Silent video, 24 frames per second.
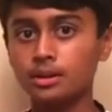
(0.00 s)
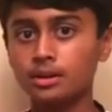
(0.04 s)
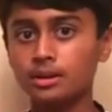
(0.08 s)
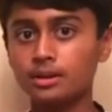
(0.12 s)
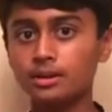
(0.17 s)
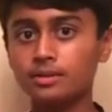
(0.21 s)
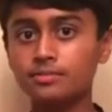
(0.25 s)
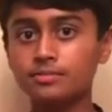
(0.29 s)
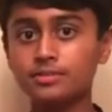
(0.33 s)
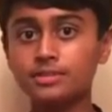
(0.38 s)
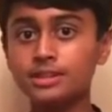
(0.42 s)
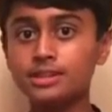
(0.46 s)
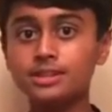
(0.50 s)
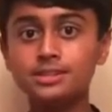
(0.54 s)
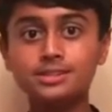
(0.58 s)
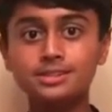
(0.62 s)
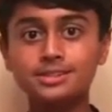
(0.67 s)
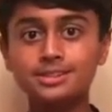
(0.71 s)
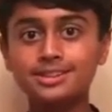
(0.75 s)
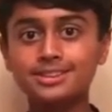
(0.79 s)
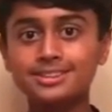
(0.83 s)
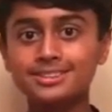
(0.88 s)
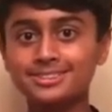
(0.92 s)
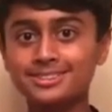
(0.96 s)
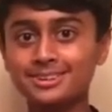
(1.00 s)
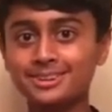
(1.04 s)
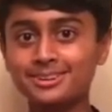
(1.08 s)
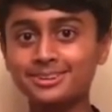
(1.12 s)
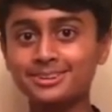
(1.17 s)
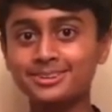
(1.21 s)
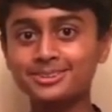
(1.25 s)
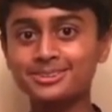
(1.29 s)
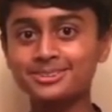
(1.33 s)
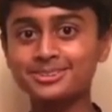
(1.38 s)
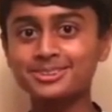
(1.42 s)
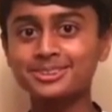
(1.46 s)
If these
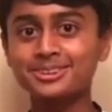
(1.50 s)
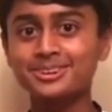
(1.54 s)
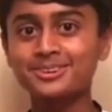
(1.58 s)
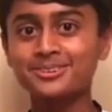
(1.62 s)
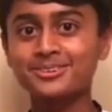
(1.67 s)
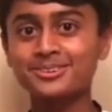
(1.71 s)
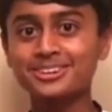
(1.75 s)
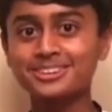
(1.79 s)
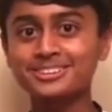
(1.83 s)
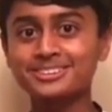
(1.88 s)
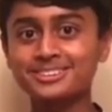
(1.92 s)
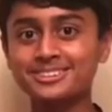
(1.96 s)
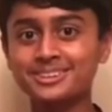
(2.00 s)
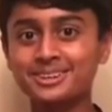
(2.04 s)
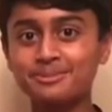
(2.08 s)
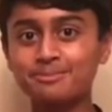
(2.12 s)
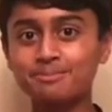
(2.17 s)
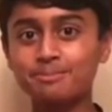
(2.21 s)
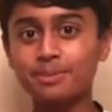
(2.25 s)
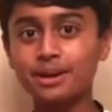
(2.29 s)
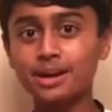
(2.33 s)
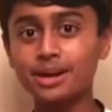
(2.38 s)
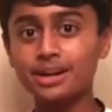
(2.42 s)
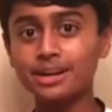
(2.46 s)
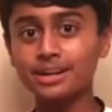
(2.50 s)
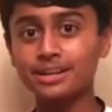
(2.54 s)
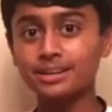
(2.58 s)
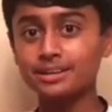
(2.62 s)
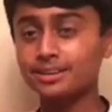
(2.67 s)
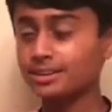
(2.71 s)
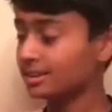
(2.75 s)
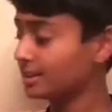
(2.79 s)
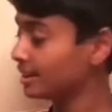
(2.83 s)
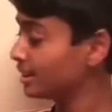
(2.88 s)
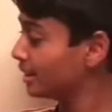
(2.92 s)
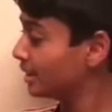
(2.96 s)
circles were to
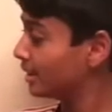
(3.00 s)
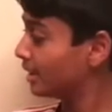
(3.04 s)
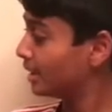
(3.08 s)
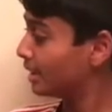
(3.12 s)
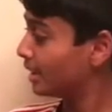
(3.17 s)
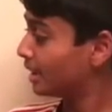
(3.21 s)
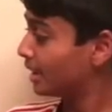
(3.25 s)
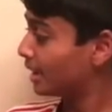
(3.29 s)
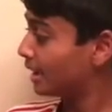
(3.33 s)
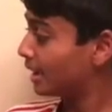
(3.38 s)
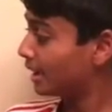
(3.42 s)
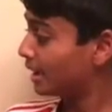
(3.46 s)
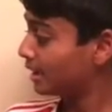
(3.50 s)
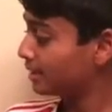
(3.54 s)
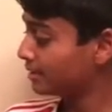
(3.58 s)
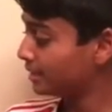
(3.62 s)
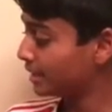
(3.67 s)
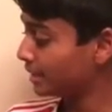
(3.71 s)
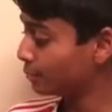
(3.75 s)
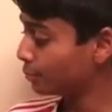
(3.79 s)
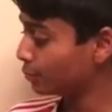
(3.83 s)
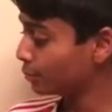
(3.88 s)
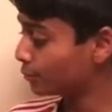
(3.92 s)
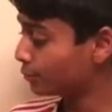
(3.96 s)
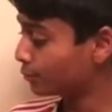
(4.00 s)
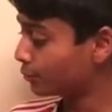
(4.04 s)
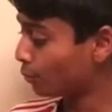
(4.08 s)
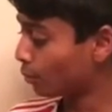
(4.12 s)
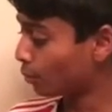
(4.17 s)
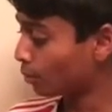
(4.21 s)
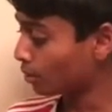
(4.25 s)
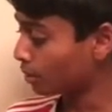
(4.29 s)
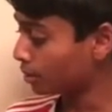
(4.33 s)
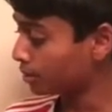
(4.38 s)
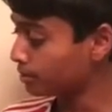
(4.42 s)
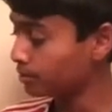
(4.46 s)
combine, they would
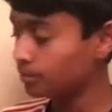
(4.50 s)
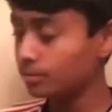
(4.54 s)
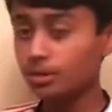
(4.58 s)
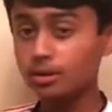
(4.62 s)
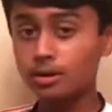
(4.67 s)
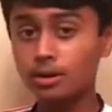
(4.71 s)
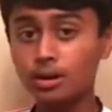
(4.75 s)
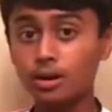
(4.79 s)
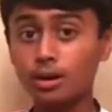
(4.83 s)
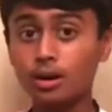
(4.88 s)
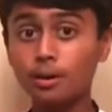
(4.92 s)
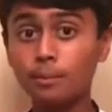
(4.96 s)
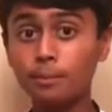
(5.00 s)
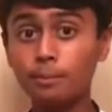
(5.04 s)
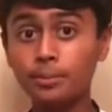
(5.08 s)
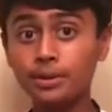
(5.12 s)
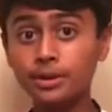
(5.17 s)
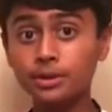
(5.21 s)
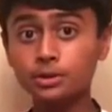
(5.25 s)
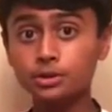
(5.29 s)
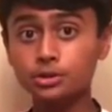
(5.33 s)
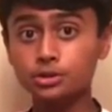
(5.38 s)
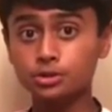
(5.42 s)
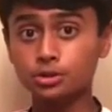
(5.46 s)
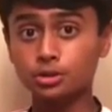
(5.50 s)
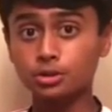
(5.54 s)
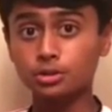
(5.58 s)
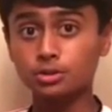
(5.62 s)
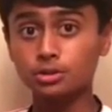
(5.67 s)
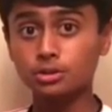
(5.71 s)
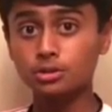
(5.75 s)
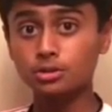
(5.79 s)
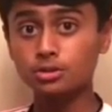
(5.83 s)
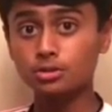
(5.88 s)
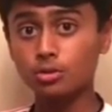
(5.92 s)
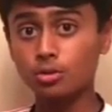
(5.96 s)
form a bigger
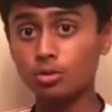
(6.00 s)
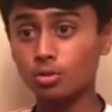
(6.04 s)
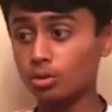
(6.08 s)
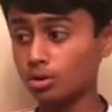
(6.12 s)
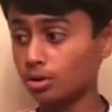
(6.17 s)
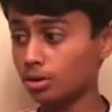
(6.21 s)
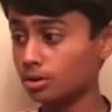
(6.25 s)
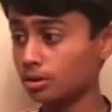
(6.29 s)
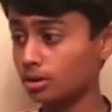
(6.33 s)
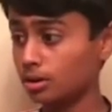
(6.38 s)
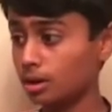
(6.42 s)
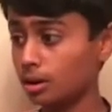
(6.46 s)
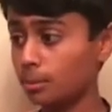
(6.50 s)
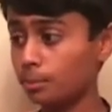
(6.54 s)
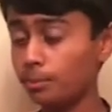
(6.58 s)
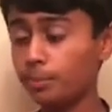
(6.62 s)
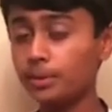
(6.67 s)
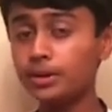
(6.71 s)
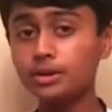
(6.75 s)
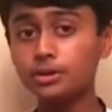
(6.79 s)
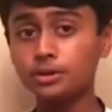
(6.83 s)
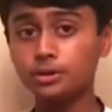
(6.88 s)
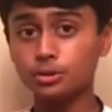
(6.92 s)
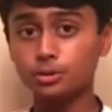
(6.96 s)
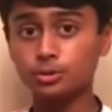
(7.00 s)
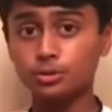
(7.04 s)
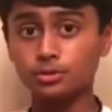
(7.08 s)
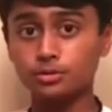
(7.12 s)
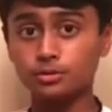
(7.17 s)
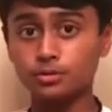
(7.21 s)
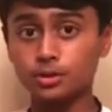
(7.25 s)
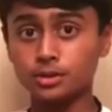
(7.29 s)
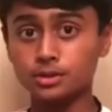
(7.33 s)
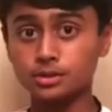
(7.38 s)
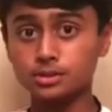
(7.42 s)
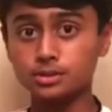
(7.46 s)
circle or a bigger
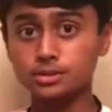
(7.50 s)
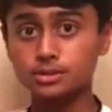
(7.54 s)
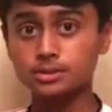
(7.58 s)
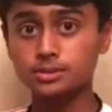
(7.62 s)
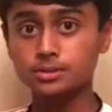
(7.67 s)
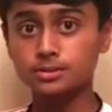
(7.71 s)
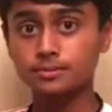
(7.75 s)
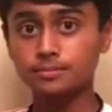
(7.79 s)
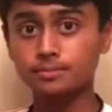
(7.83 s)
universe.